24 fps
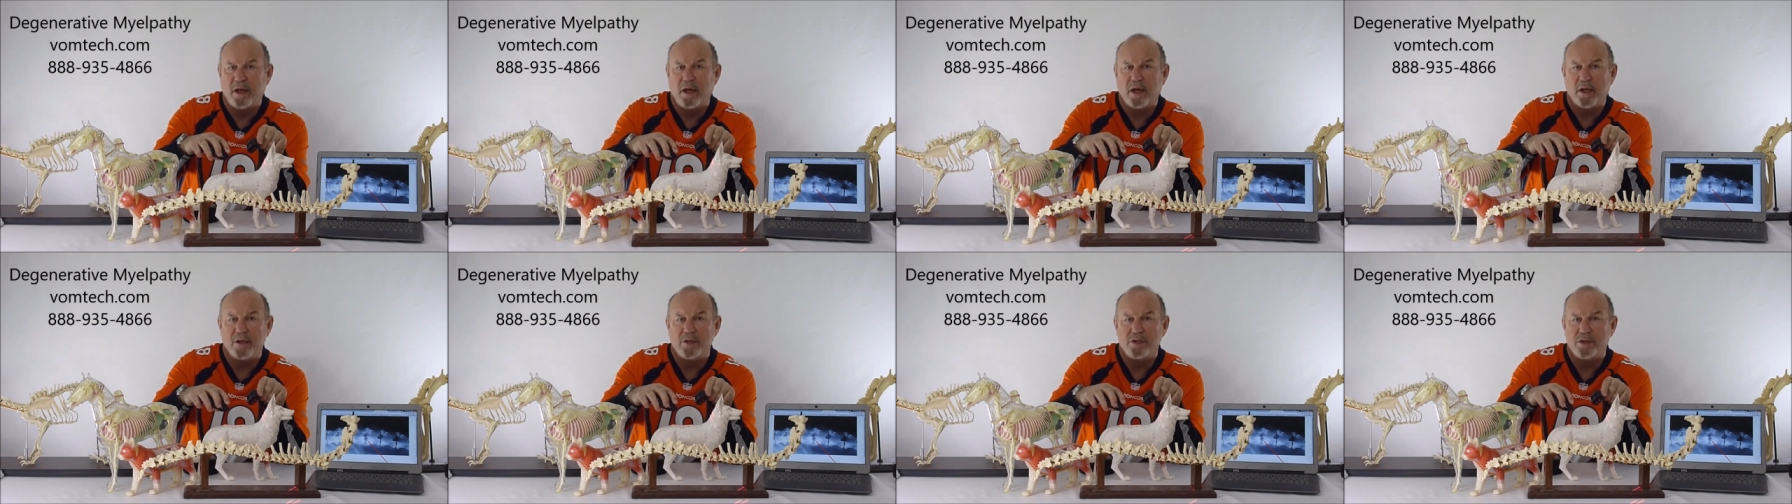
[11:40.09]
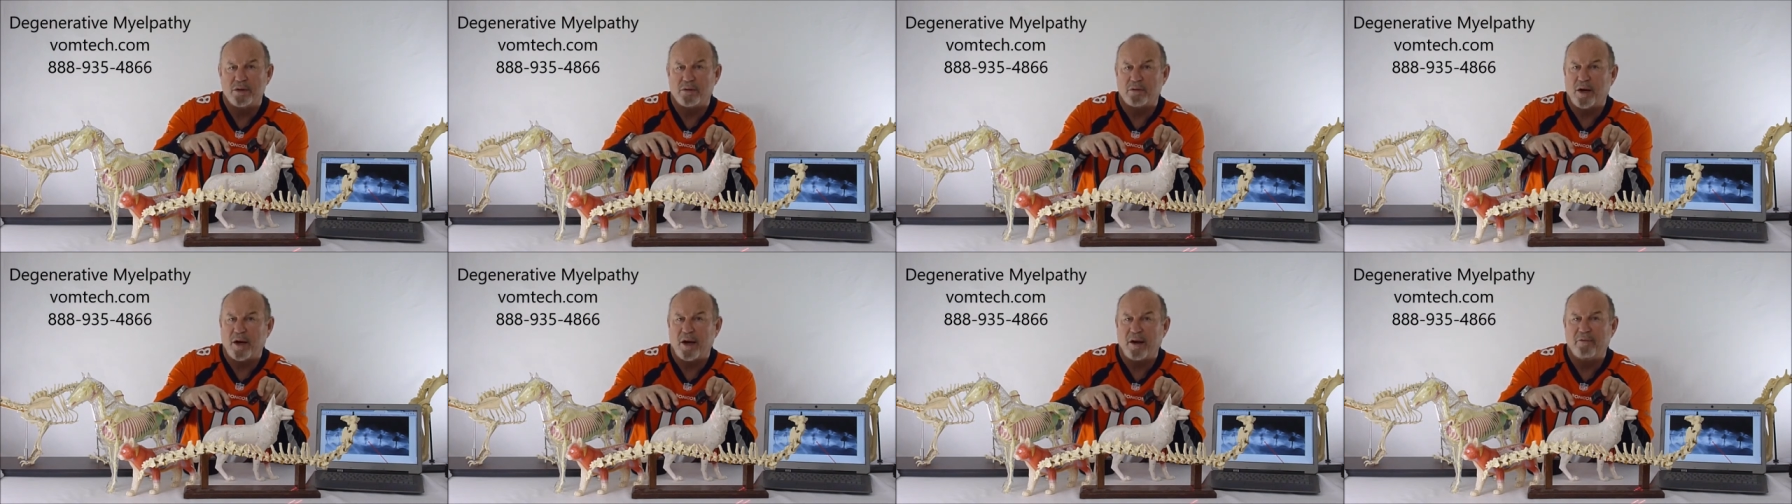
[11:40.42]
a
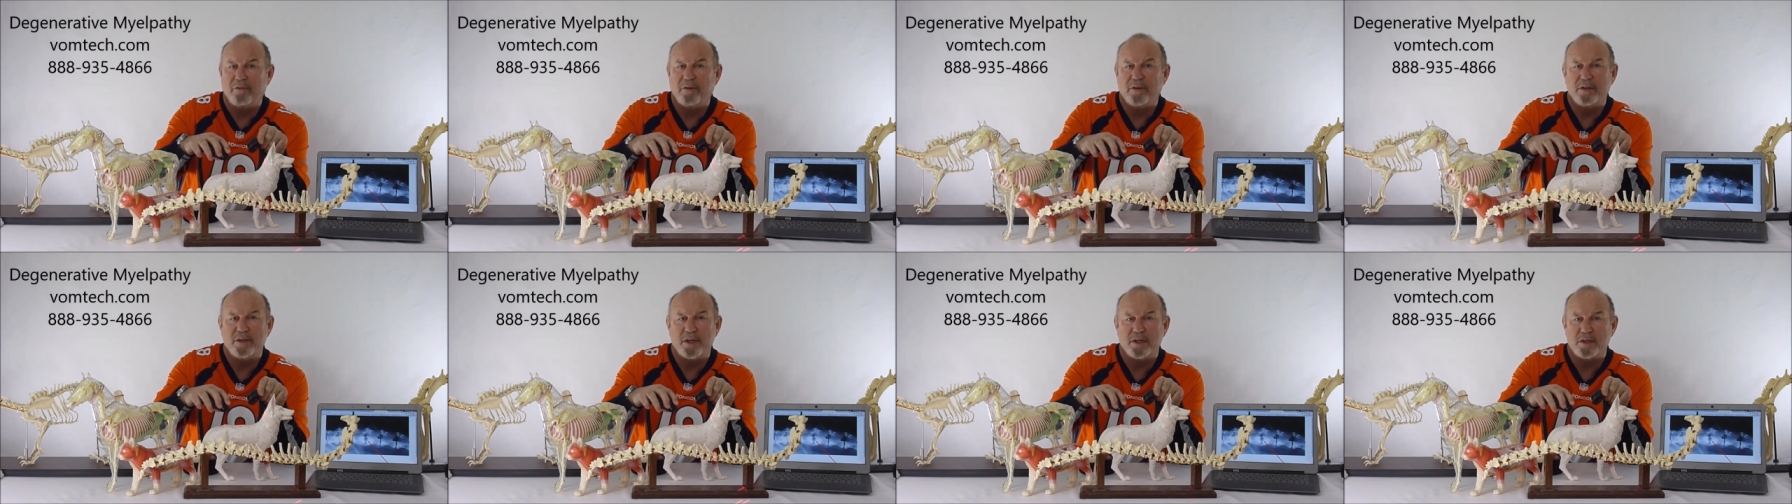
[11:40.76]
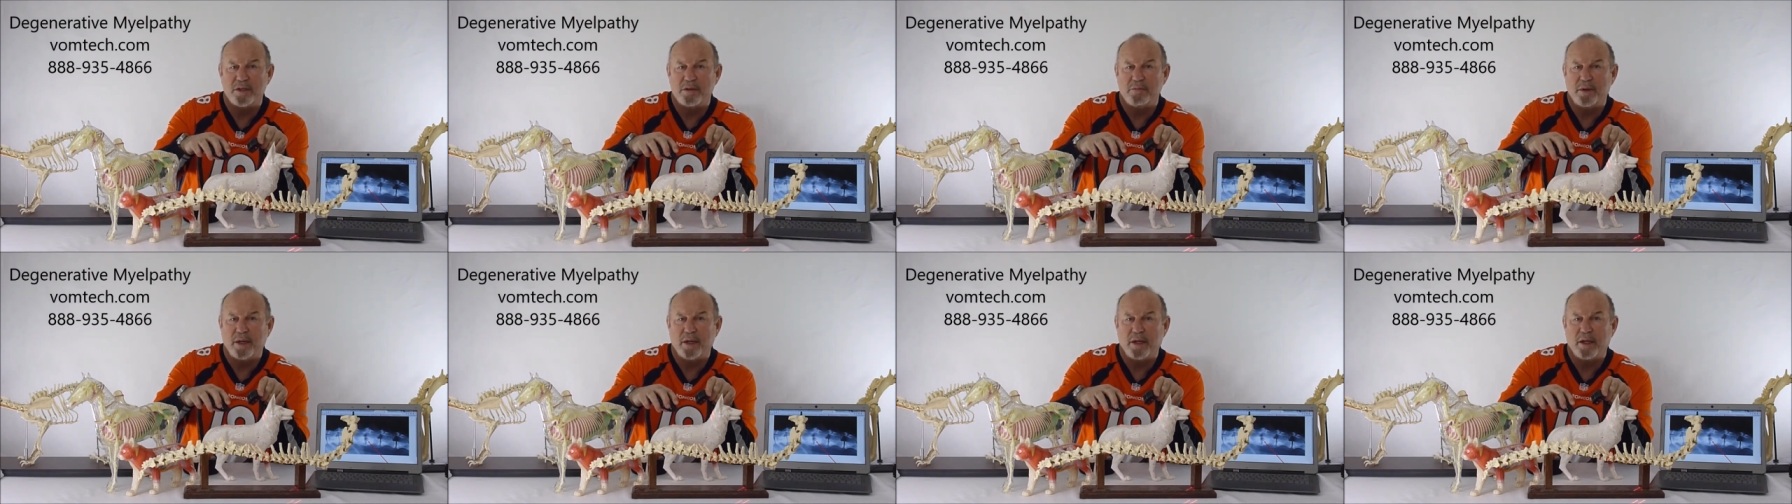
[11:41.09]
giraffe. It
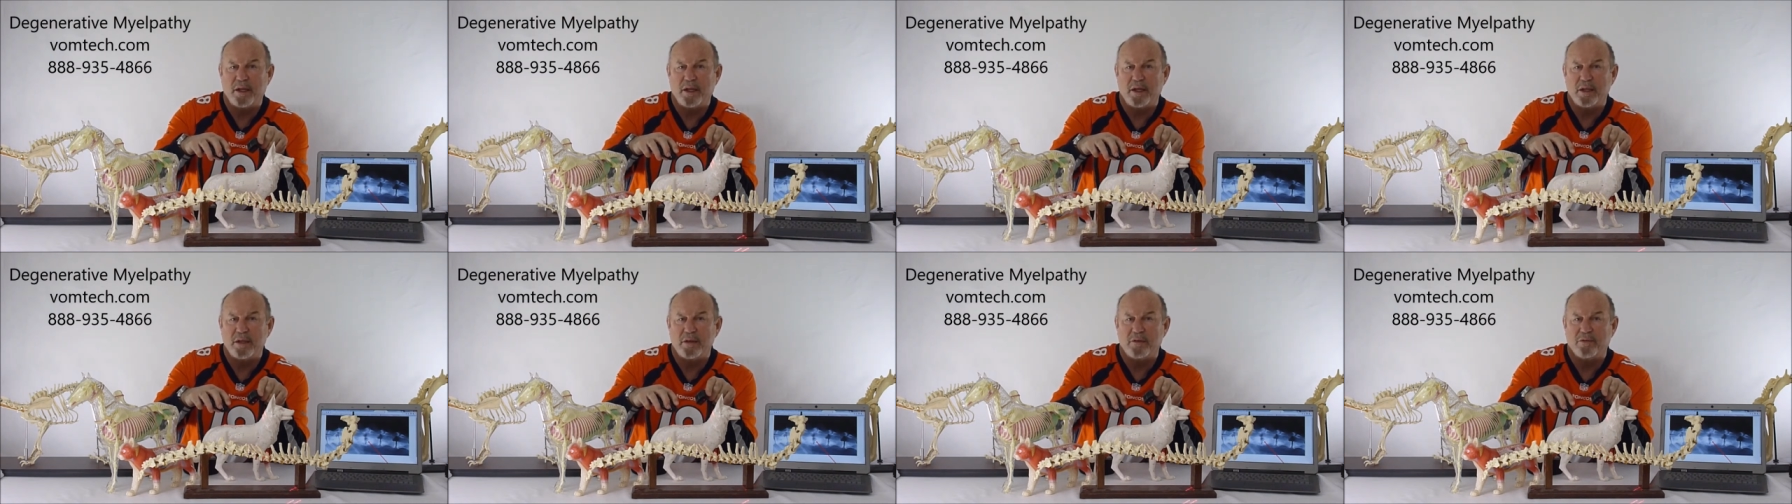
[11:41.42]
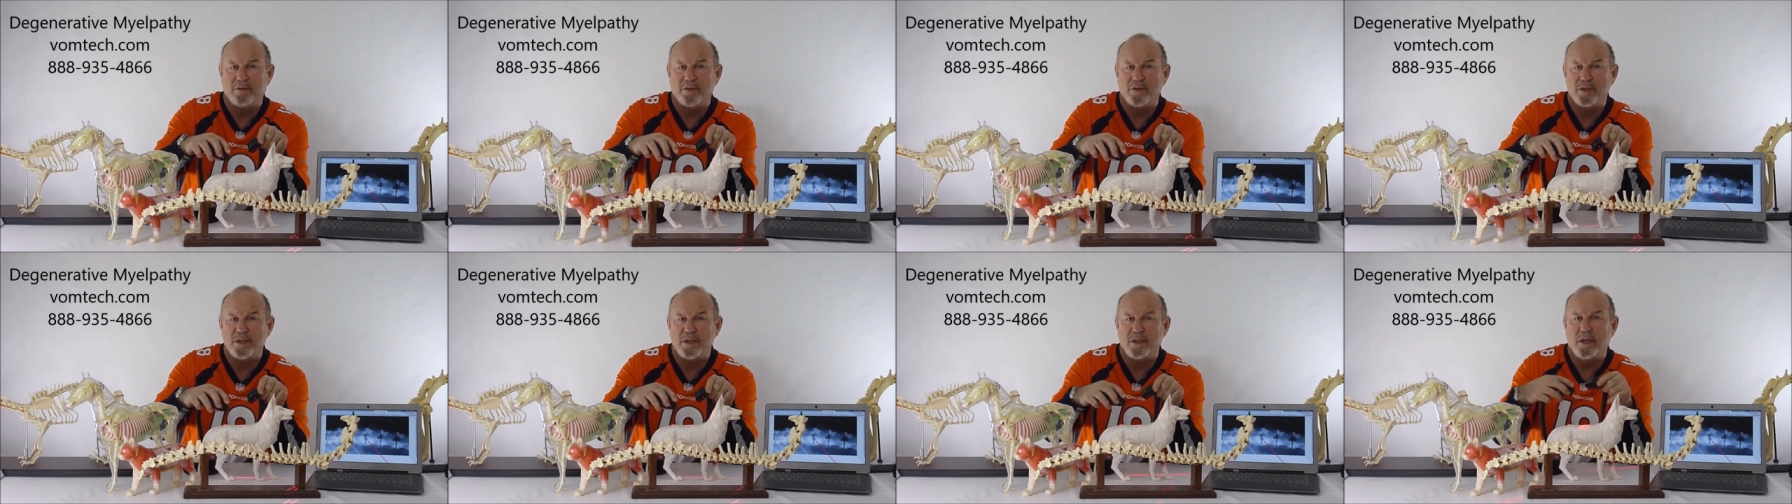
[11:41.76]
doesn't make any difference.